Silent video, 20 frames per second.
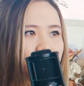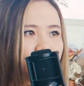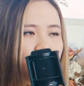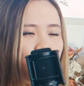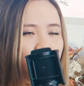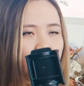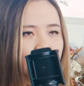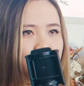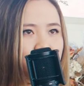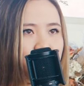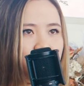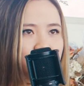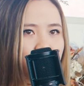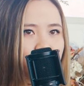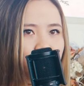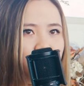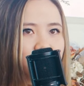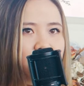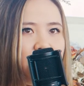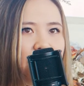that you guys
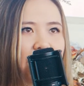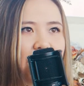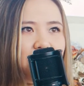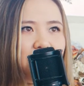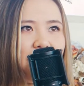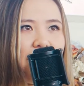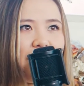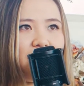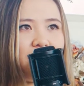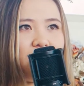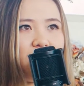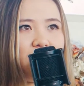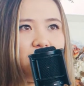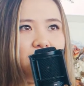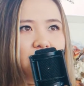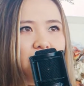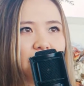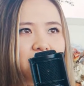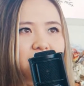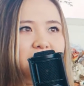do. And like
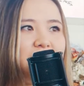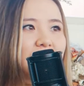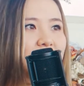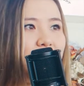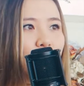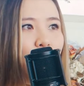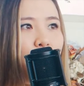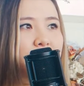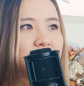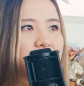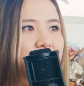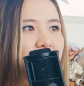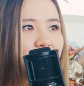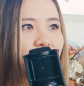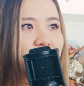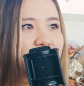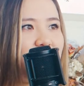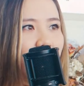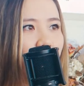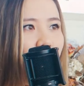setting up and
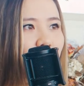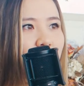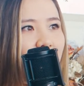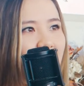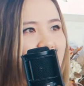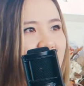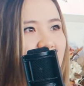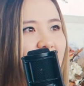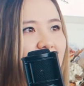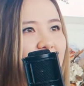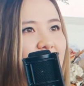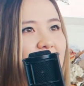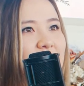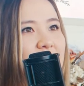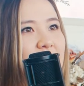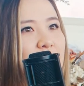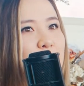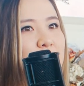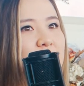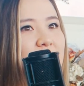tearing down, I feel like
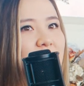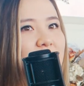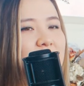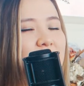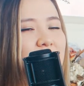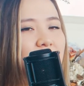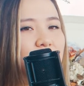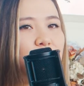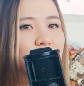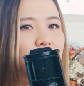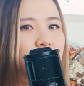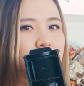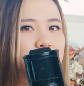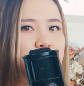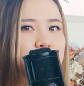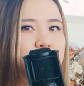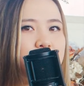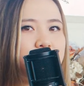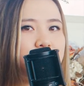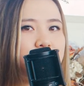seems like such an